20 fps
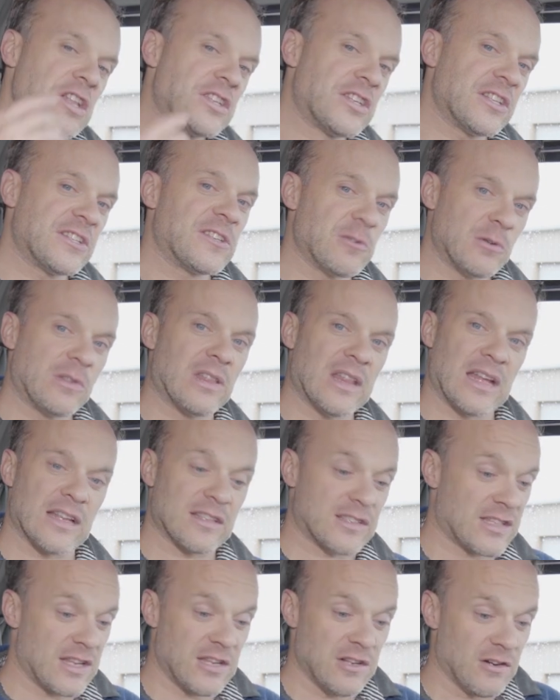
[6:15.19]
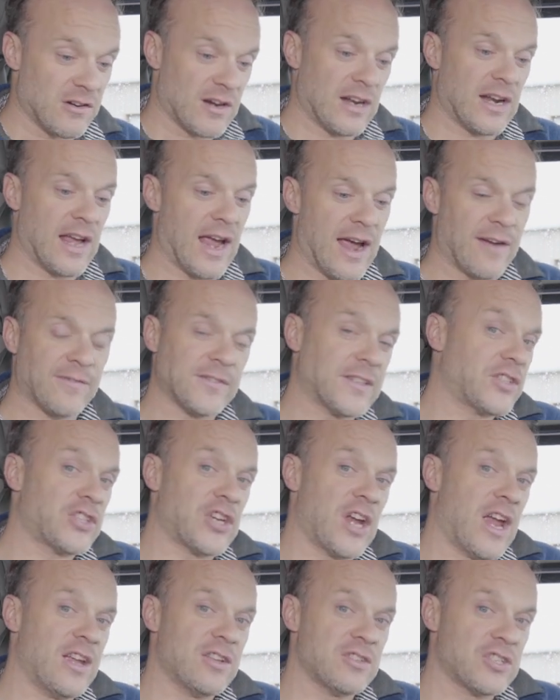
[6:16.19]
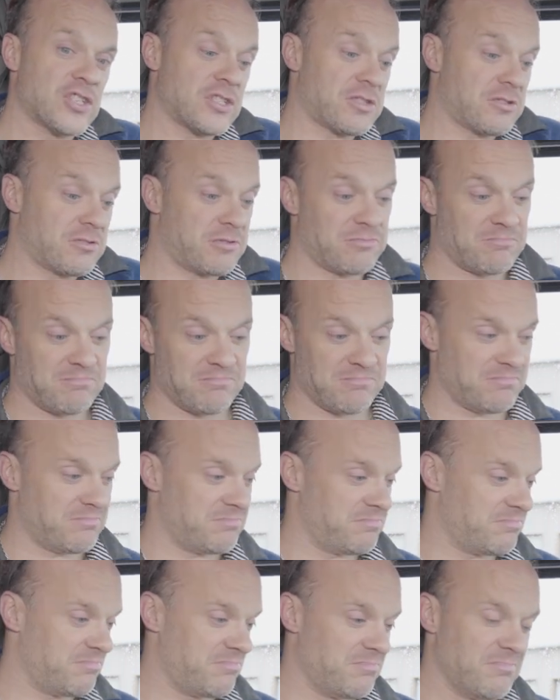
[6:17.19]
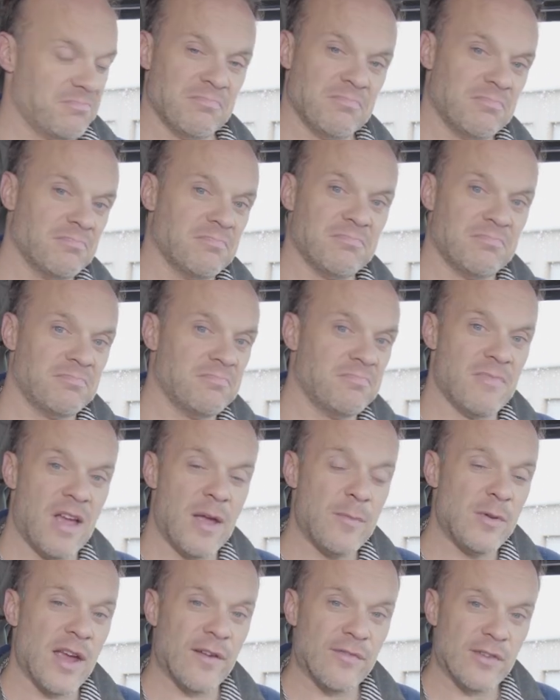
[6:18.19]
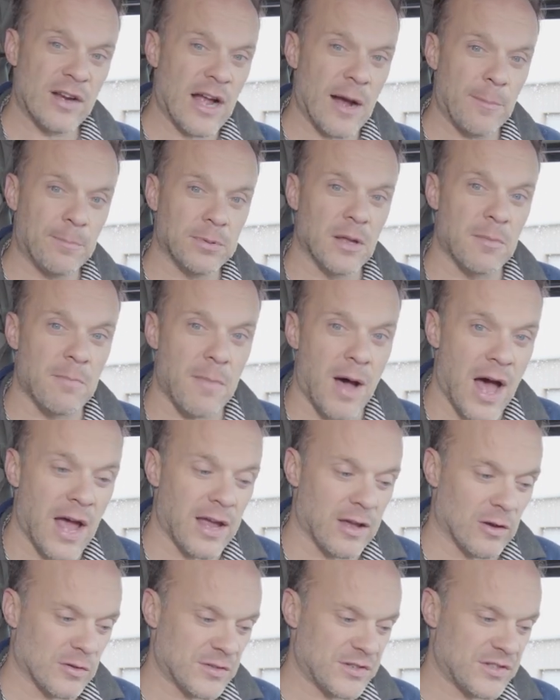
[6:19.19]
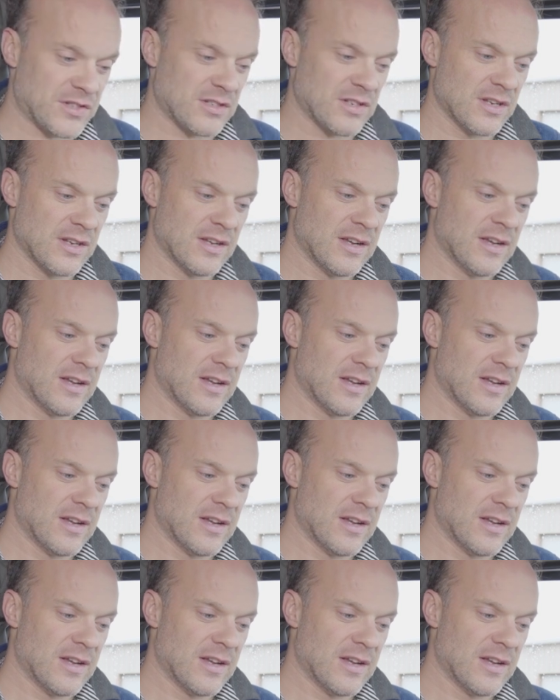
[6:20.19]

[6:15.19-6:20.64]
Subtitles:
to do things that you're going to have to change maybe every couple of miles.